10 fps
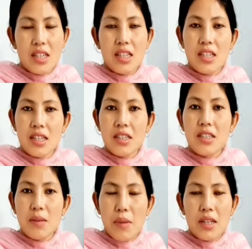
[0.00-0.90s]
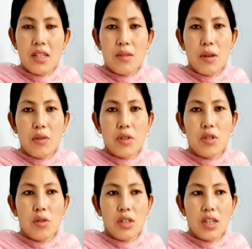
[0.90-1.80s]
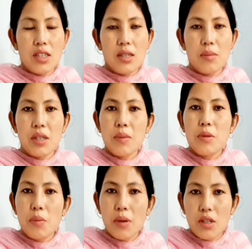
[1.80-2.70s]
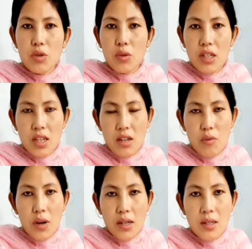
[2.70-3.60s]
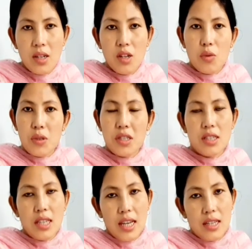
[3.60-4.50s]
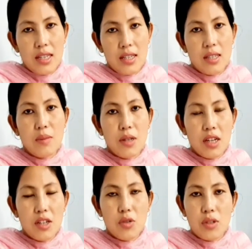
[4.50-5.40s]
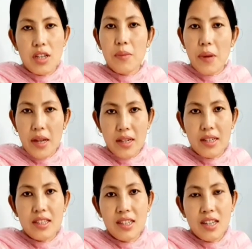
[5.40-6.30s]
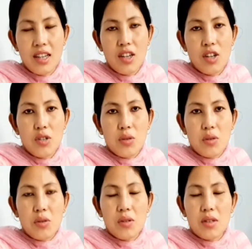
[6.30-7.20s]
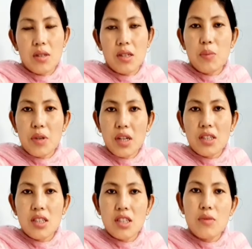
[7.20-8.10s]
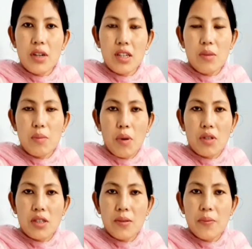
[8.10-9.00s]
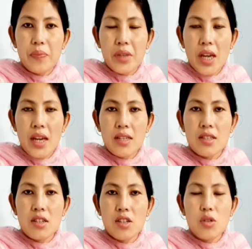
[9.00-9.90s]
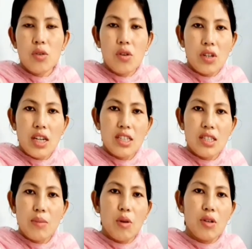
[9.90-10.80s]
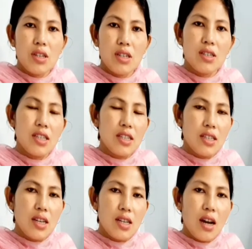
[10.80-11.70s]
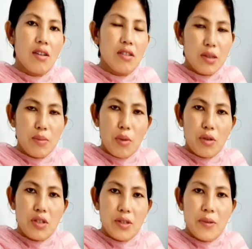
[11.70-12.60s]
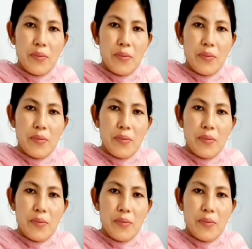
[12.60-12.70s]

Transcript: It's a method by which organism gives birth to a young one which is similar to their parent. So reproduction is very important as no organism on earth are immortal.